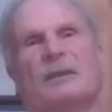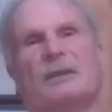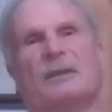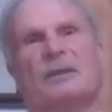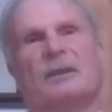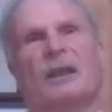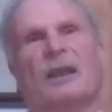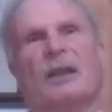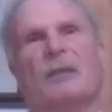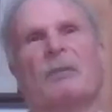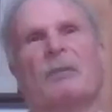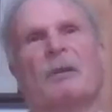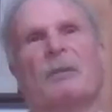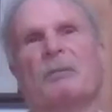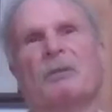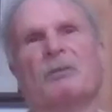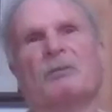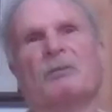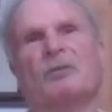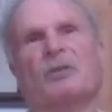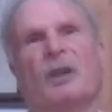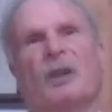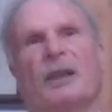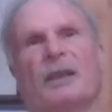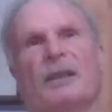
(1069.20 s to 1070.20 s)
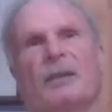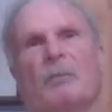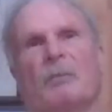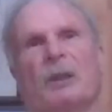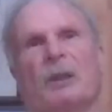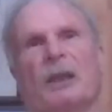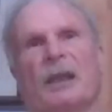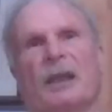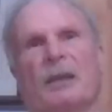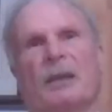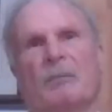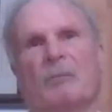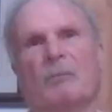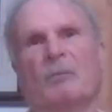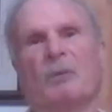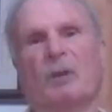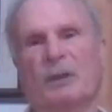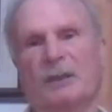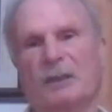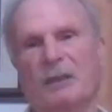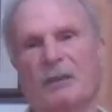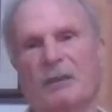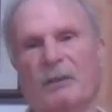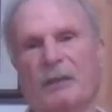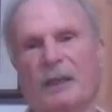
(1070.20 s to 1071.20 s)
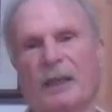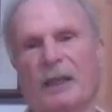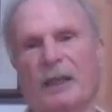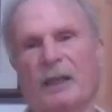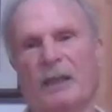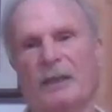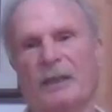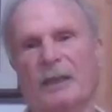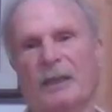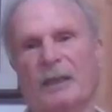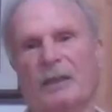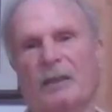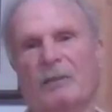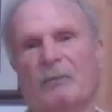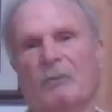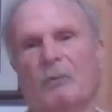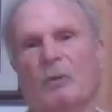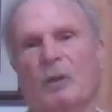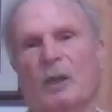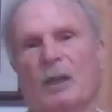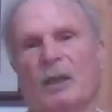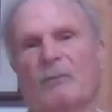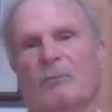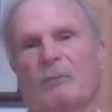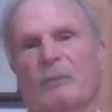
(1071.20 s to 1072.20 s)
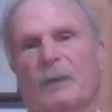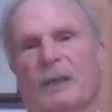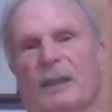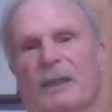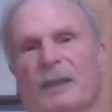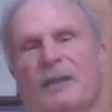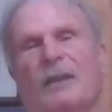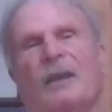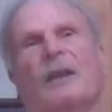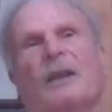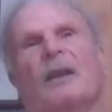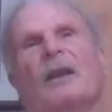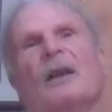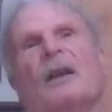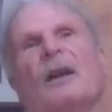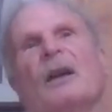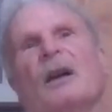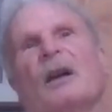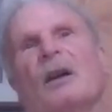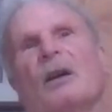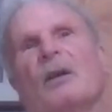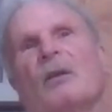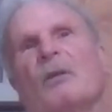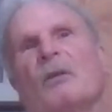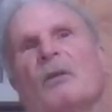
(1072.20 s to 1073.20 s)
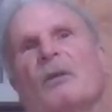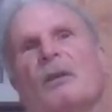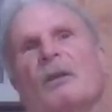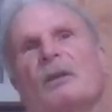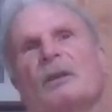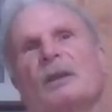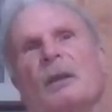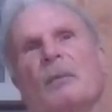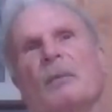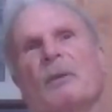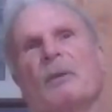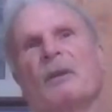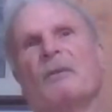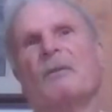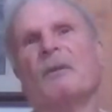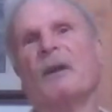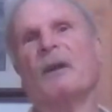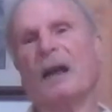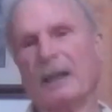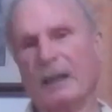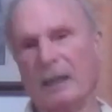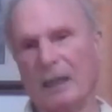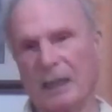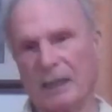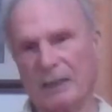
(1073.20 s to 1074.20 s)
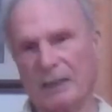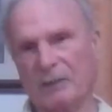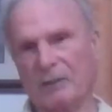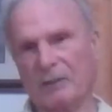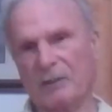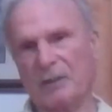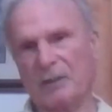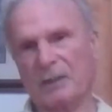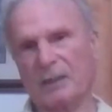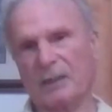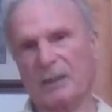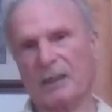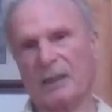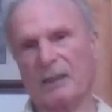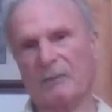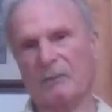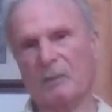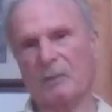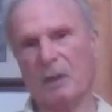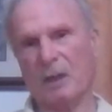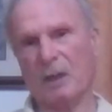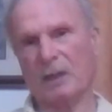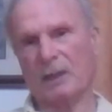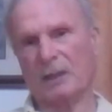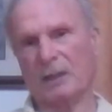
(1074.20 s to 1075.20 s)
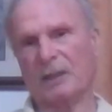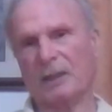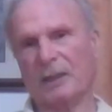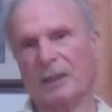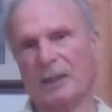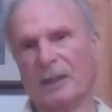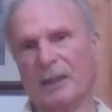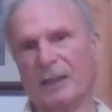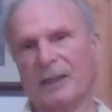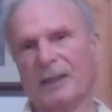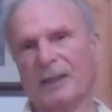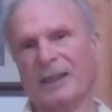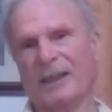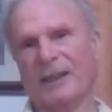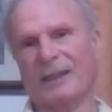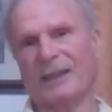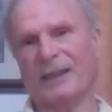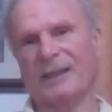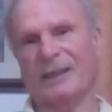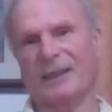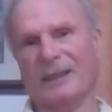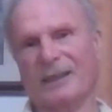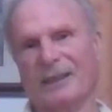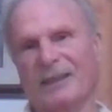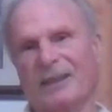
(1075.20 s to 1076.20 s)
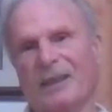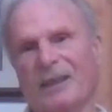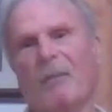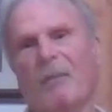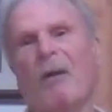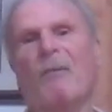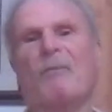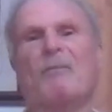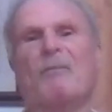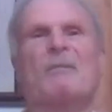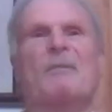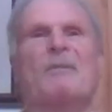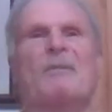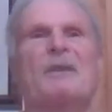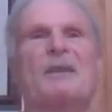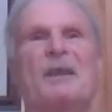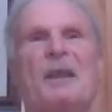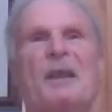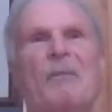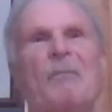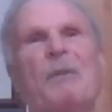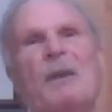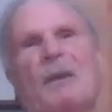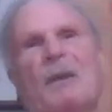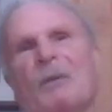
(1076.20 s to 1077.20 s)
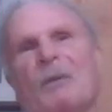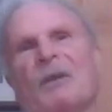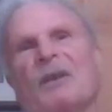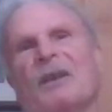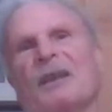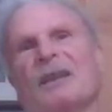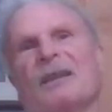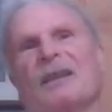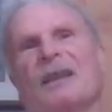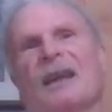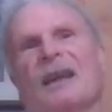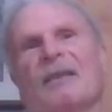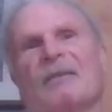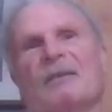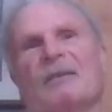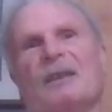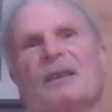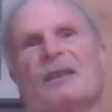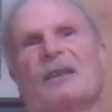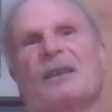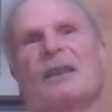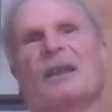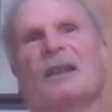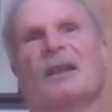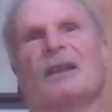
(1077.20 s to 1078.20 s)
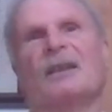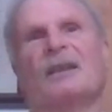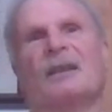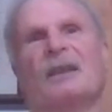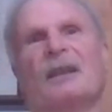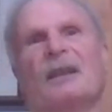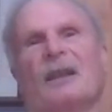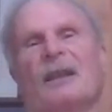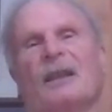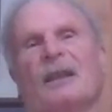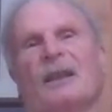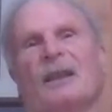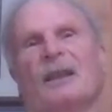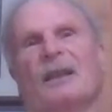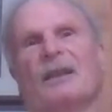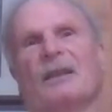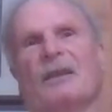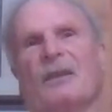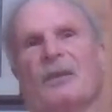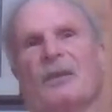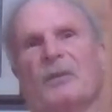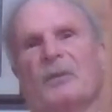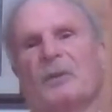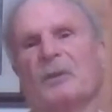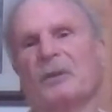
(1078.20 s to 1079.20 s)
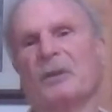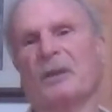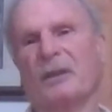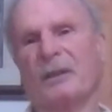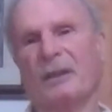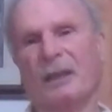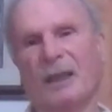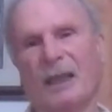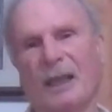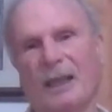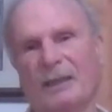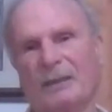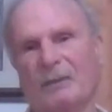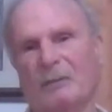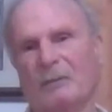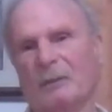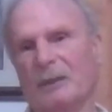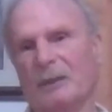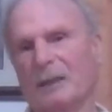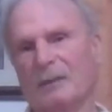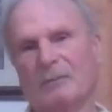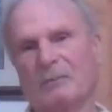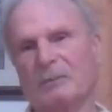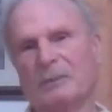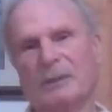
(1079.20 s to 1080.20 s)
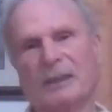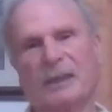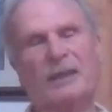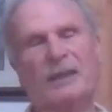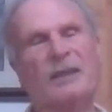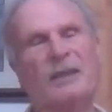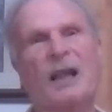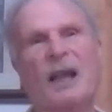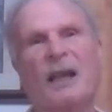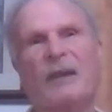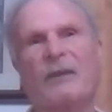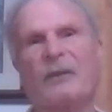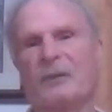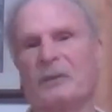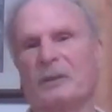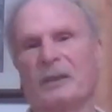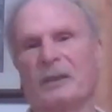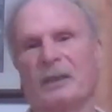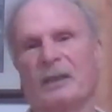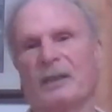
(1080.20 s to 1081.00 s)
there's a lot of people trying to blame what's going on there. And one of them is, oh, some of the fire hydrants didn't have water. And some people think that was through neglect or whatever, but it's not